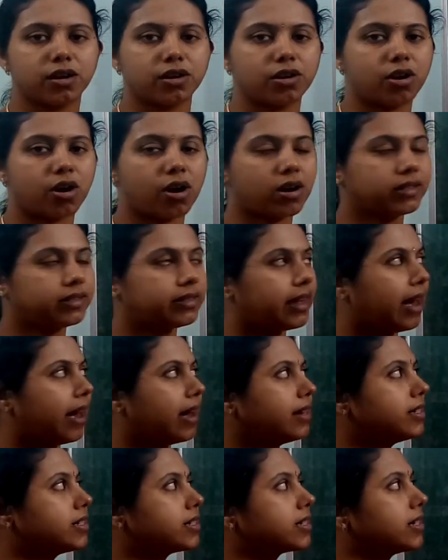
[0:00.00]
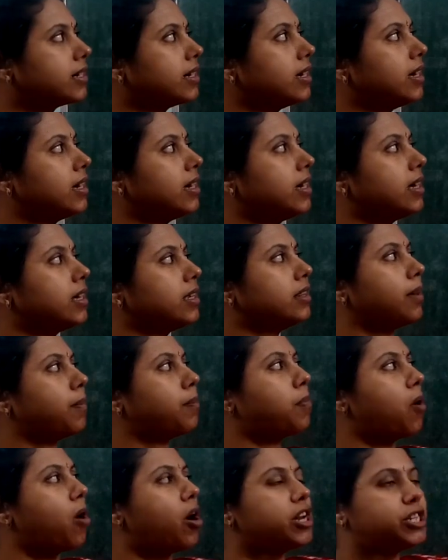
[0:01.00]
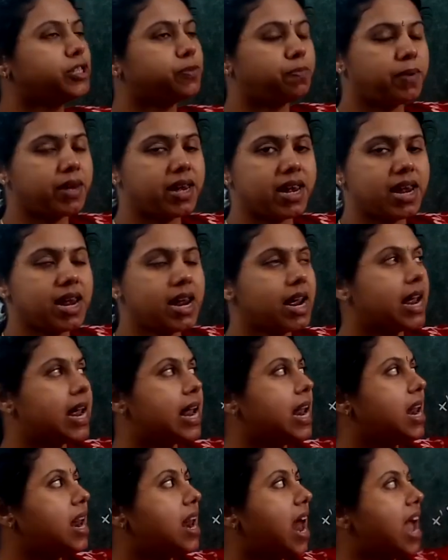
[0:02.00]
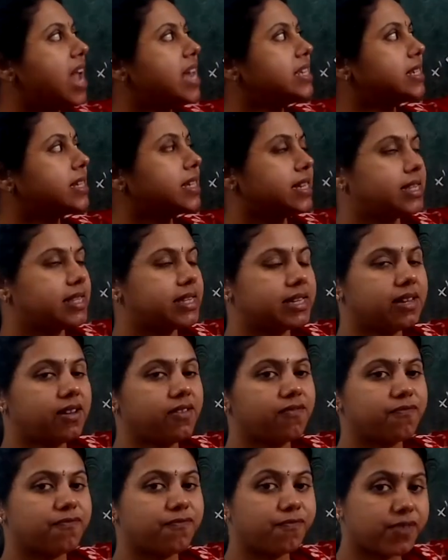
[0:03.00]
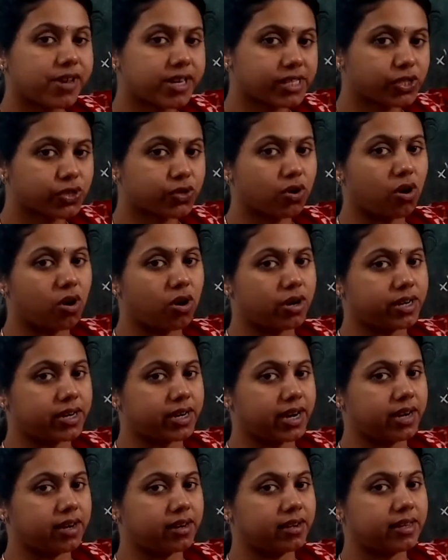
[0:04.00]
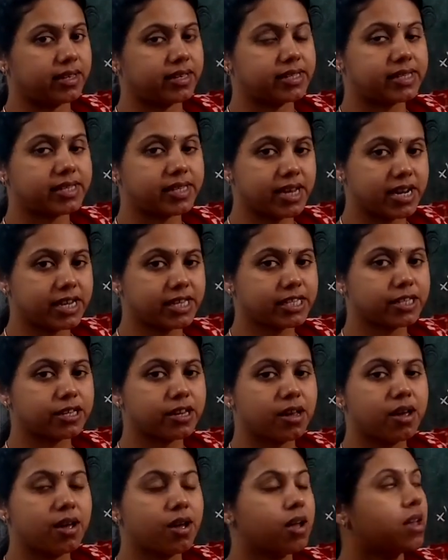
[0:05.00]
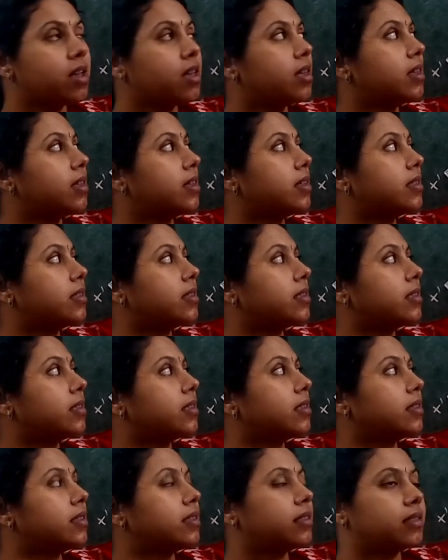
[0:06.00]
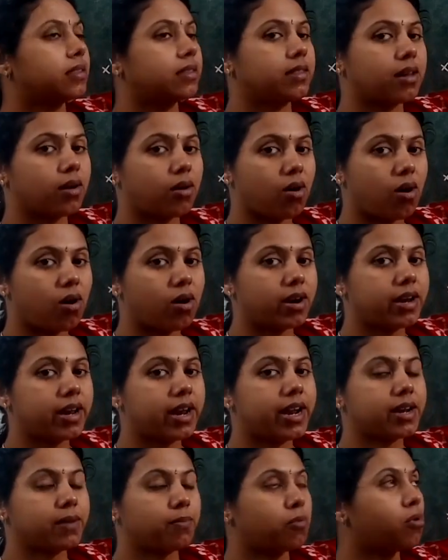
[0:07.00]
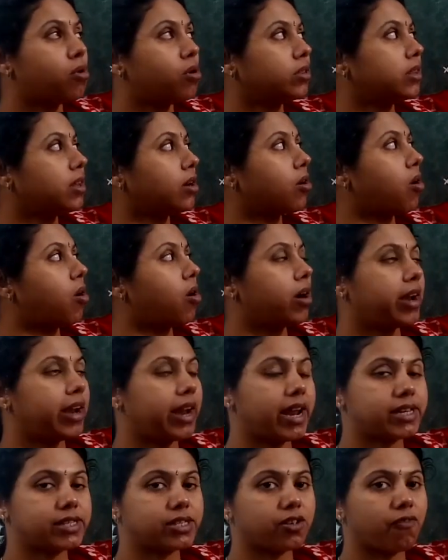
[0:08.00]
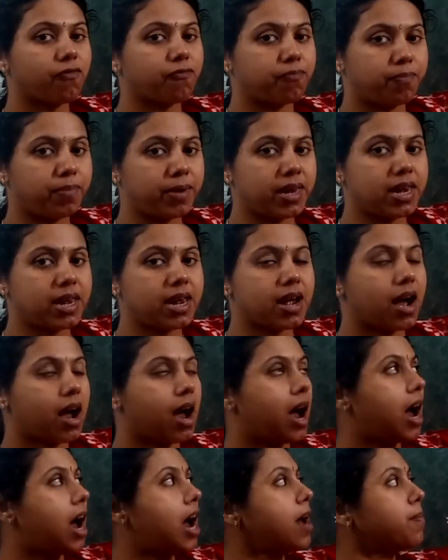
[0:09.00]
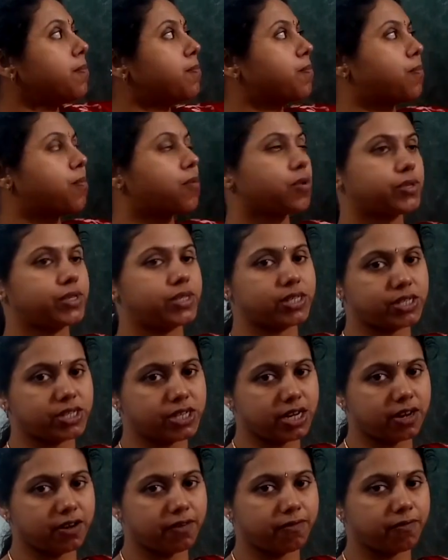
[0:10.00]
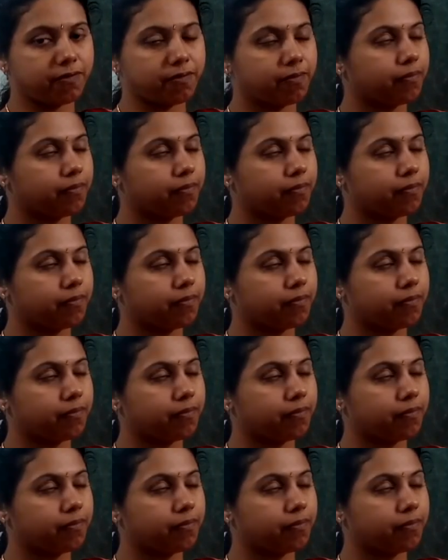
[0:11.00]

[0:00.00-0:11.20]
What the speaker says: Note that the point P lies in the first quadrant since both the coordinates of P are positive.